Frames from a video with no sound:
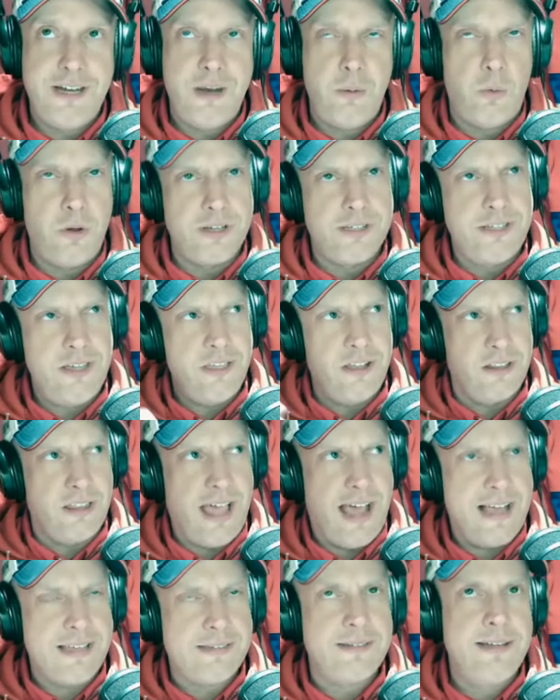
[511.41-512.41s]
I want to say the
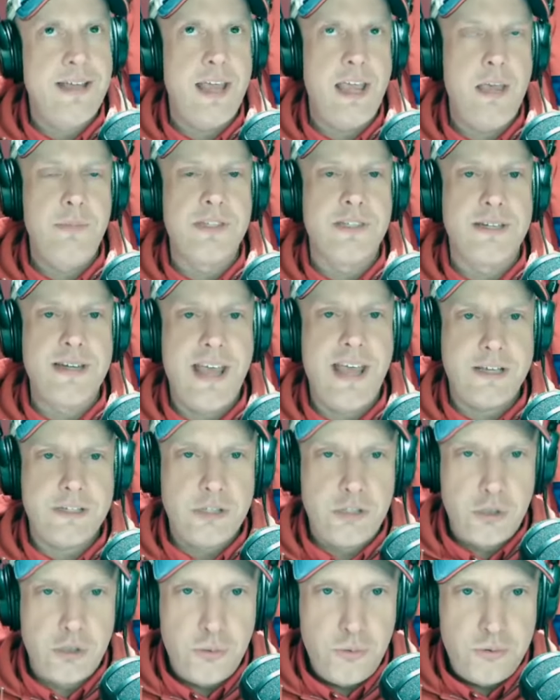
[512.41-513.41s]
last game is next
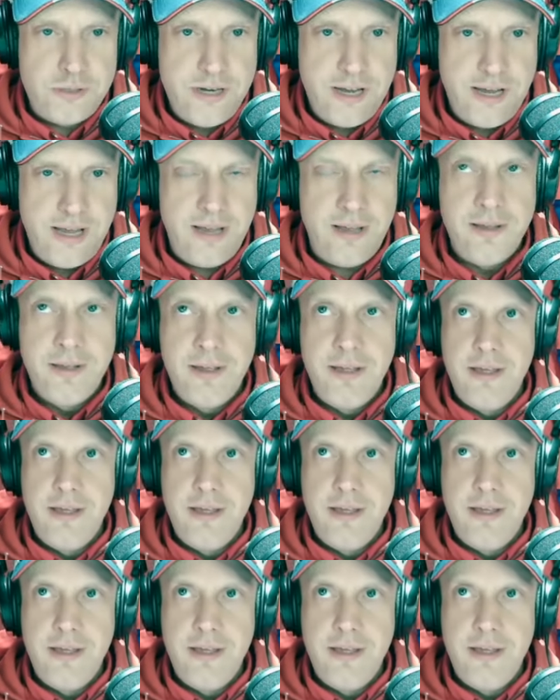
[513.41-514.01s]
Tuesday,